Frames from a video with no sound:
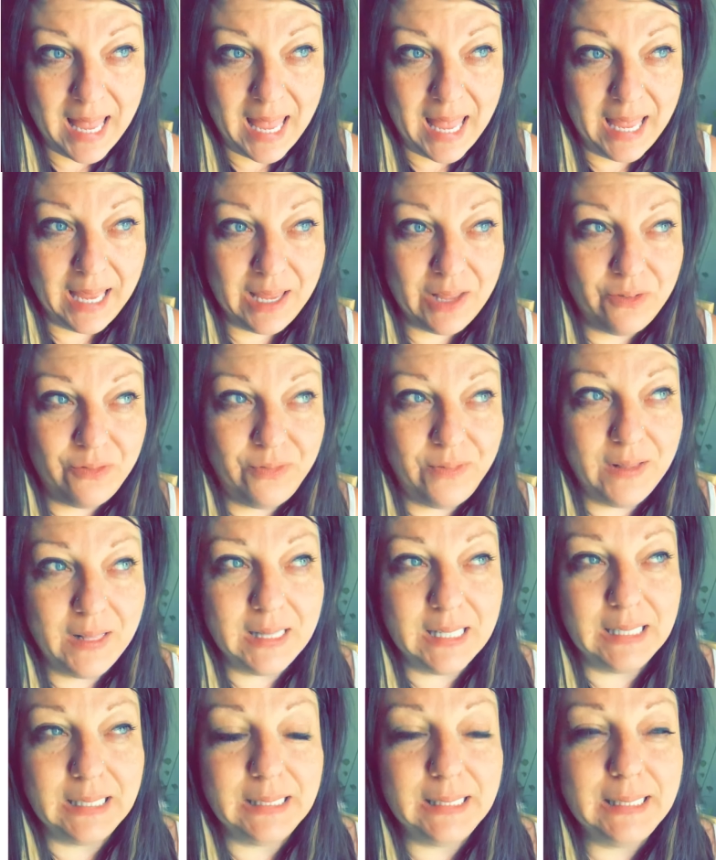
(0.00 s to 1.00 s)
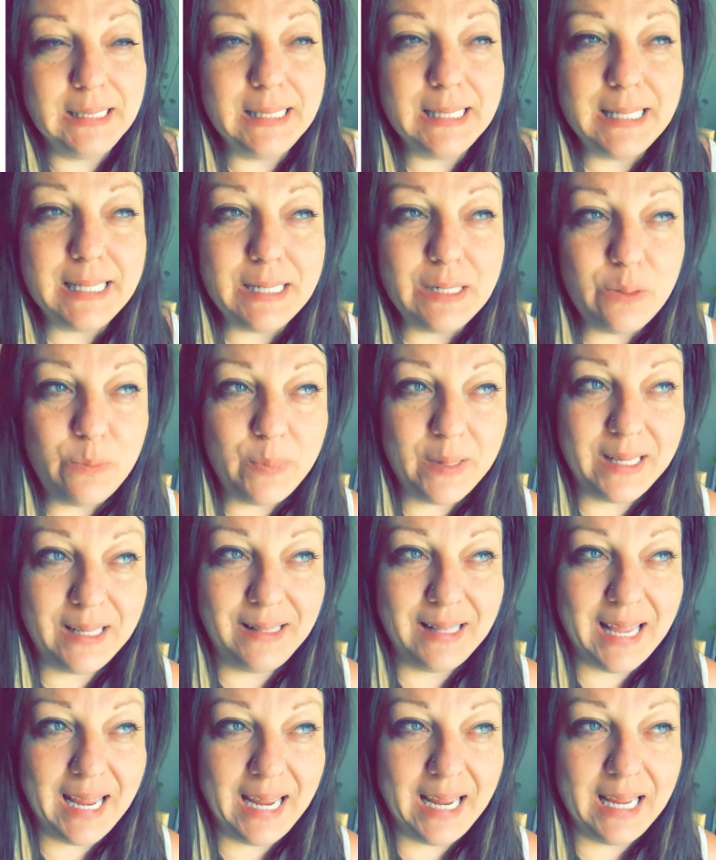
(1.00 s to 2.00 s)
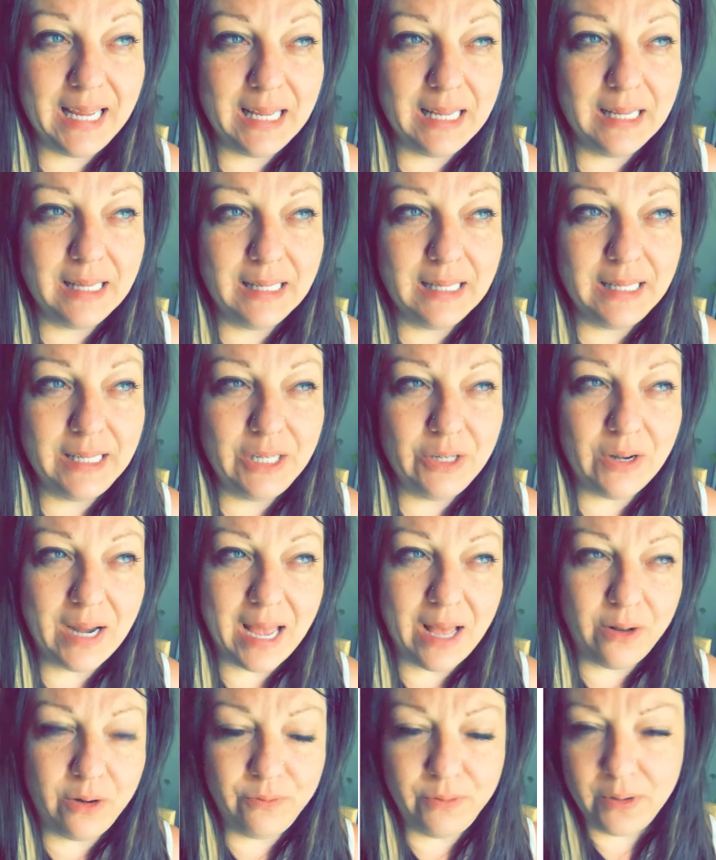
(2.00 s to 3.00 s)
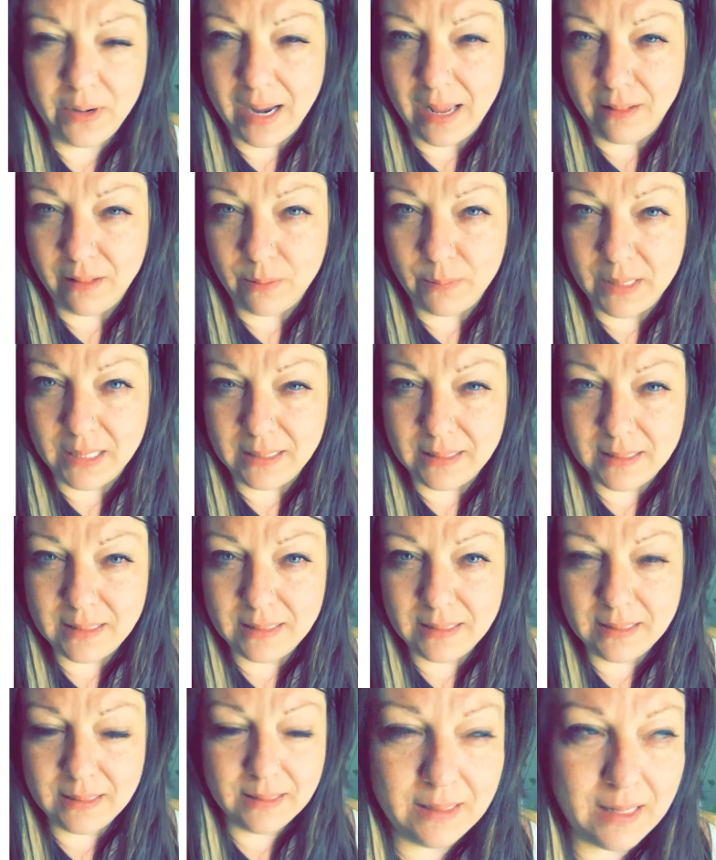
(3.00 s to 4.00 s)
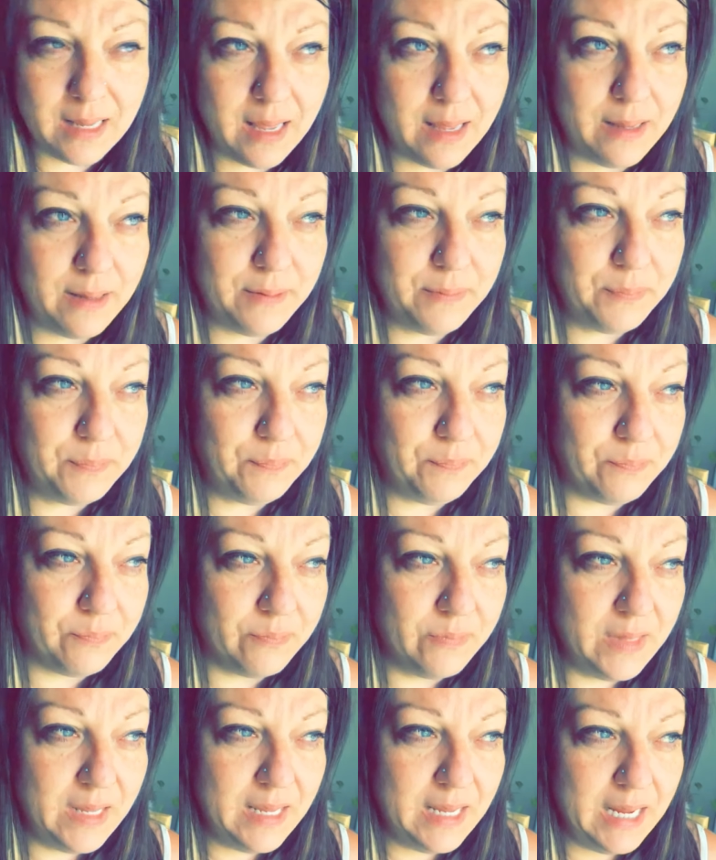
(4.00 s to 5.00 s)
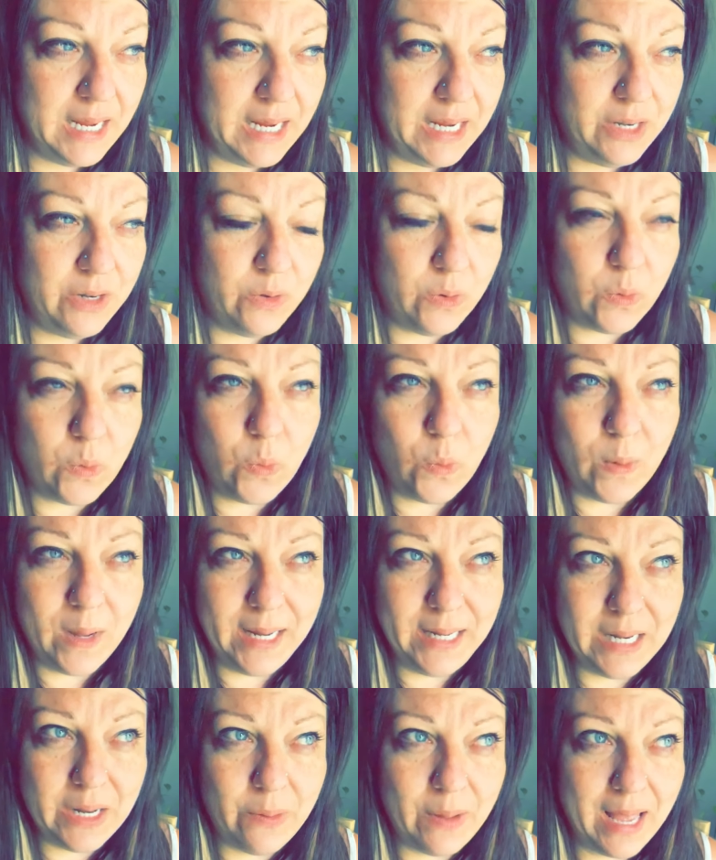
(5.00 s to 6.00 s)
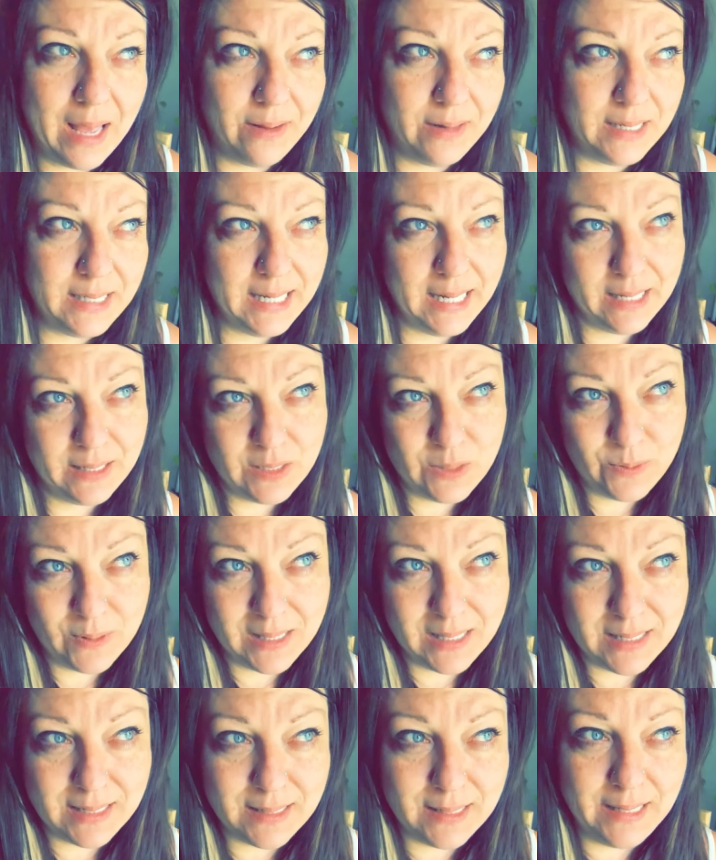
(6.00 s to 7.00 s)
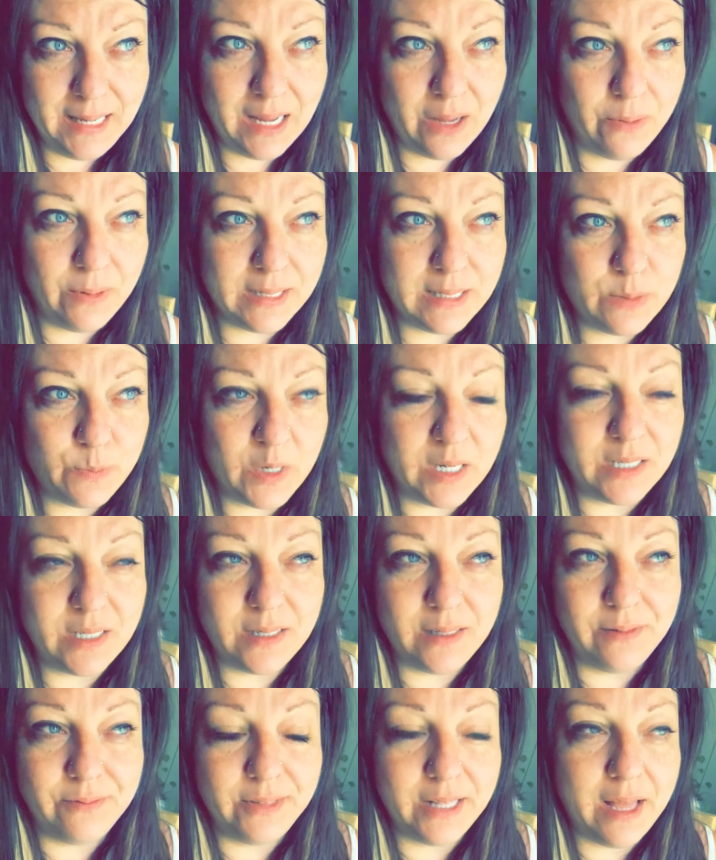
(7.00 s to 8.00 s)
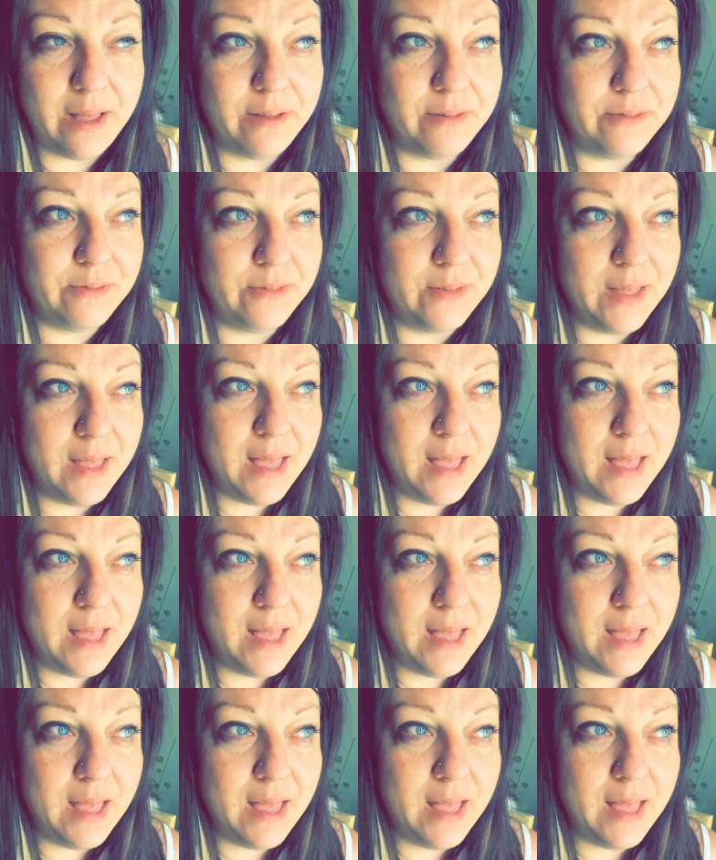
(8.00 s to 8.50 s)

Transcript: it could feel a little bit like you're out of your element. You don't quite know how to dance with this Leo expression of love.